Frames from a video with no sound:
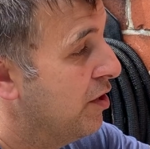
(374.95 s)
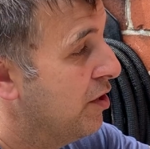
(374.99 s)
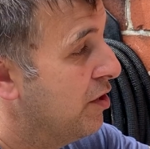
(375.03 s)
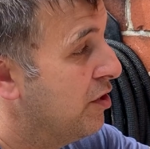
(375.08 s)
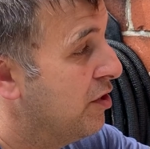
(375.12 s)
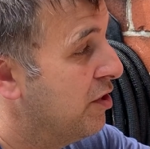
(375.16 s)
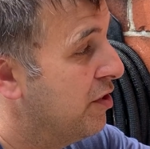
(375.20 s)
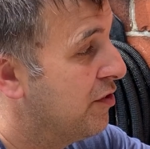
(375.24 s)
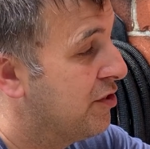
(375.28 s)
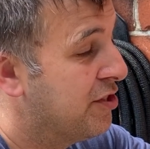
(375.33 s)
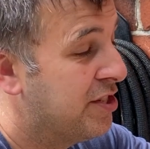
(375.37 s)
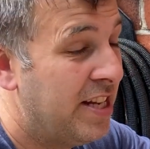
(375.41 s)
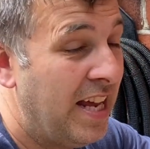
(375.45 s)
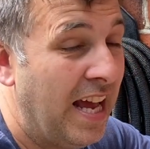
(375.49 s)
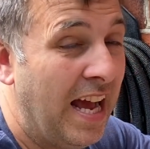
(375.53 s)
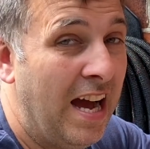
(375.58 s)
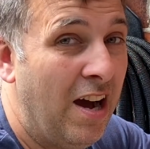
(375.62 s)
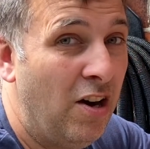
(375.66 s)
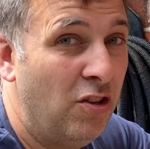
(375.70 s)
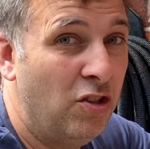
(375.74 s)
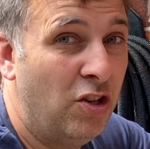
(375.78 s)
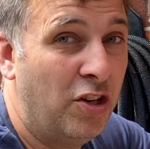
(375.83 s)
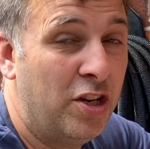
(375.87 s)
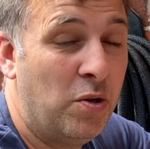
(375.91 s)
You've set
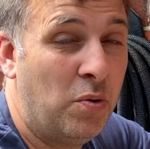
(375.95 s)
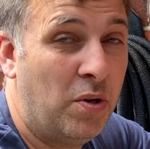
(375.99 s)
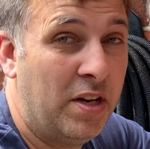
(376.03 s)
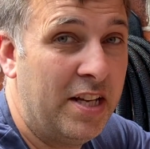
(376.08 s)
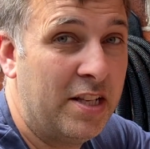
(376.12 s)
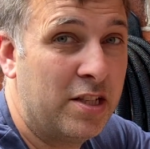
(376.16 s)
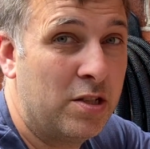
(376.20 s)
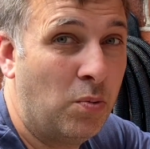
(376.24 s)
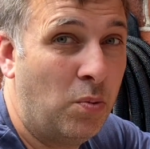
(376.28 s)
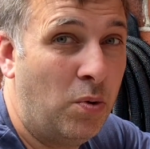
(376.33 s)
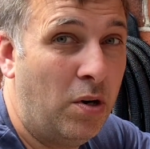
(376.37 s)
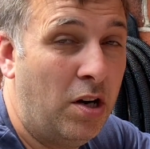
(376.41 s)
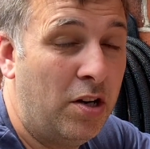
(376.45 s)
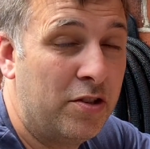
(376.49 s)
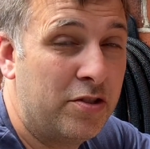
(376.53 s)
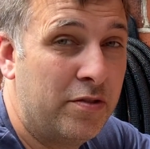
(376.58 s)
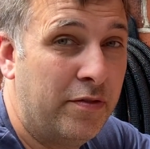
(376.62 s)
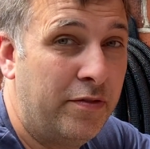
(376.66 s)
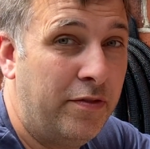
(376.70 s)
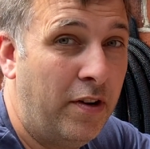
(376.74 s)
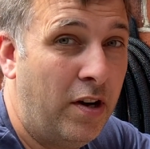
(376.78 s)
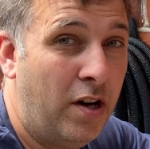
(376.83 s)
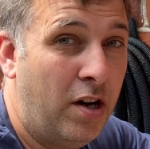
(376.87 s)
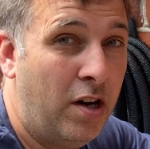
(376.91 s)
how long you want it to water
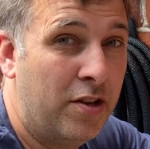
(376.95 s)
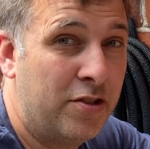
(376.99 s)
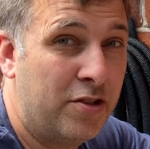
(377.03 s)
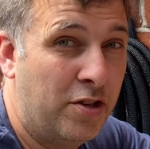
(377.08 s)
for.